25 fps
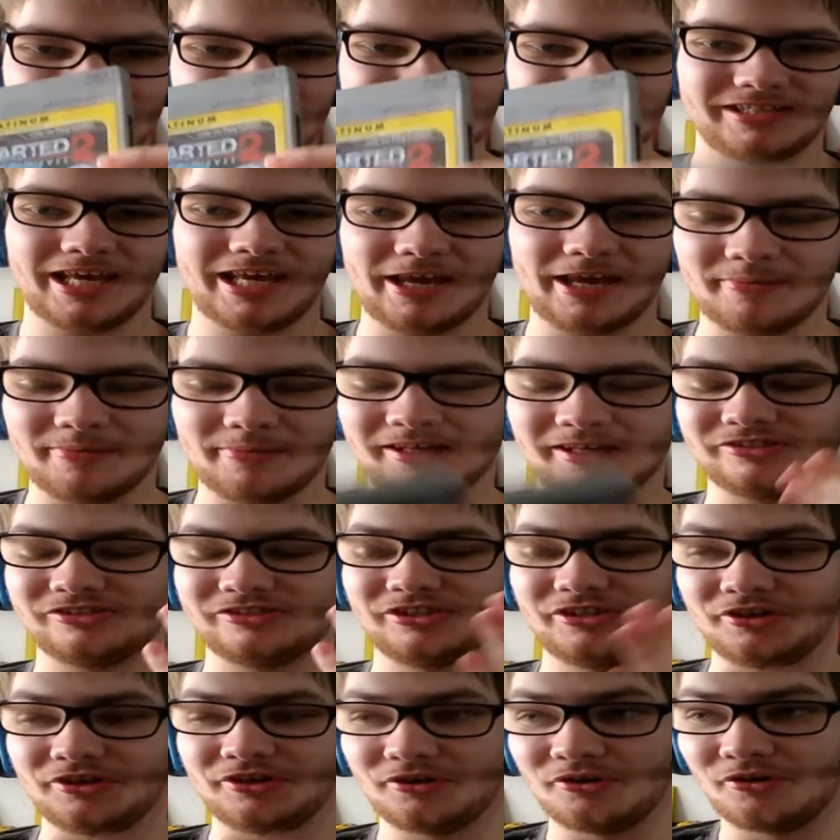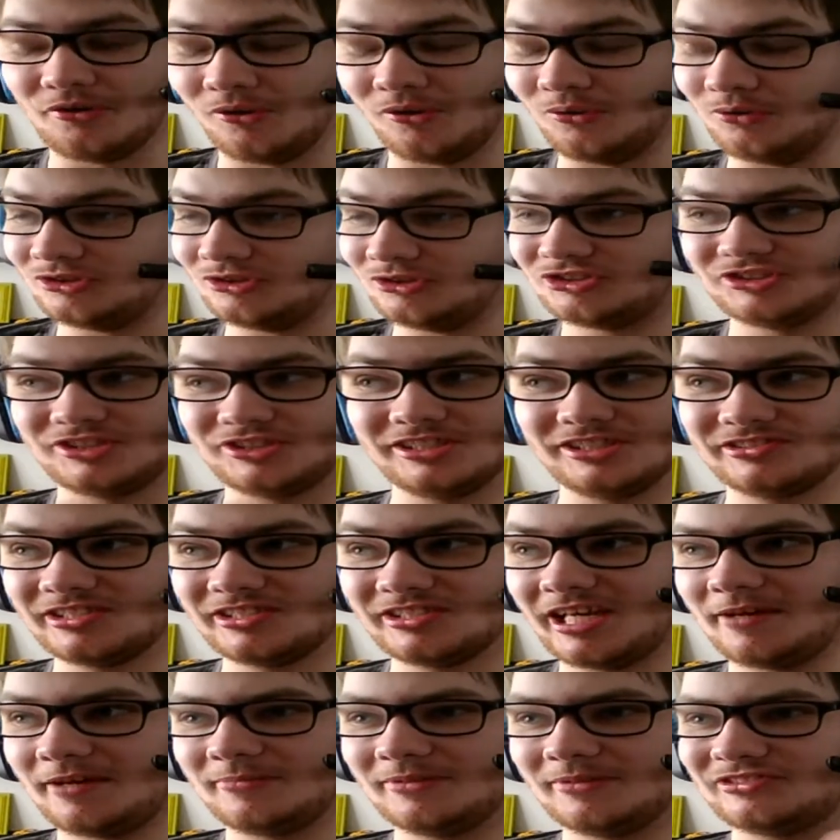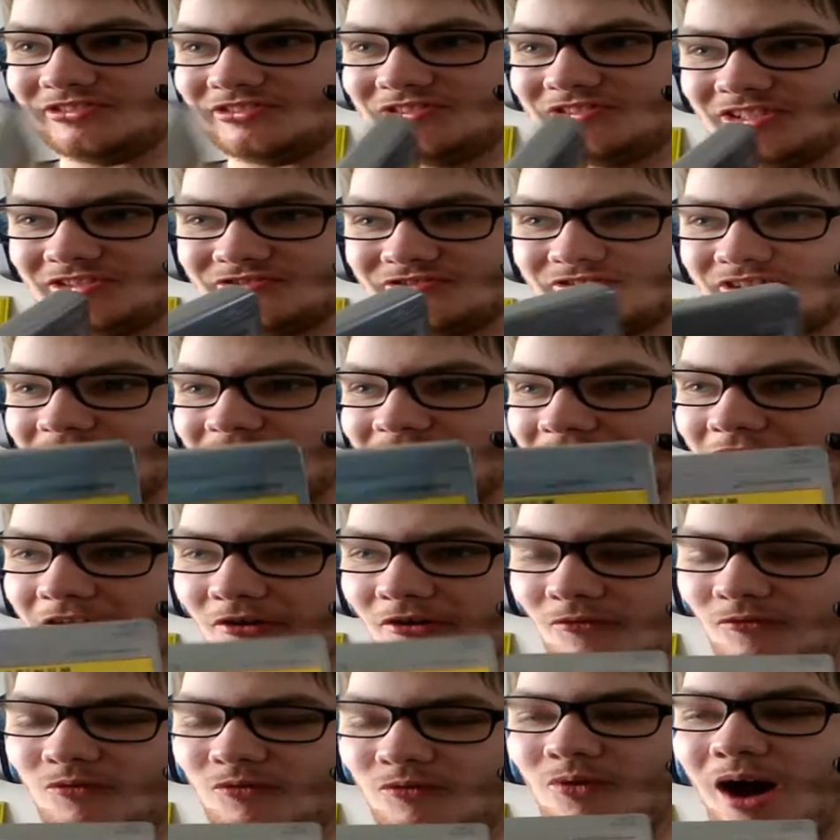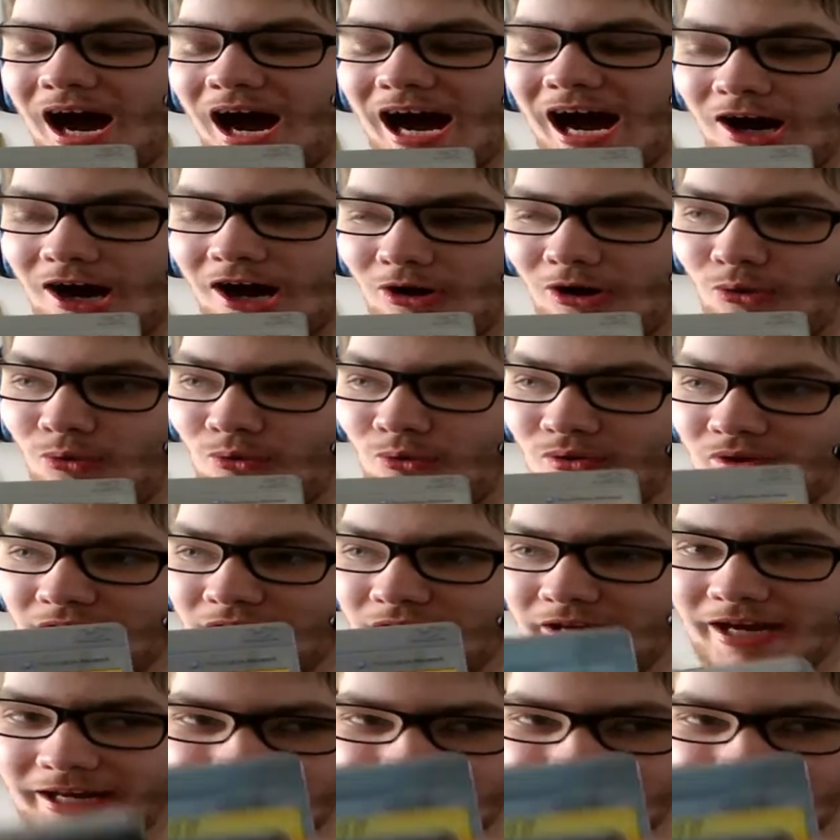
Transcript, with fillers: This game is huge. This game is just wow.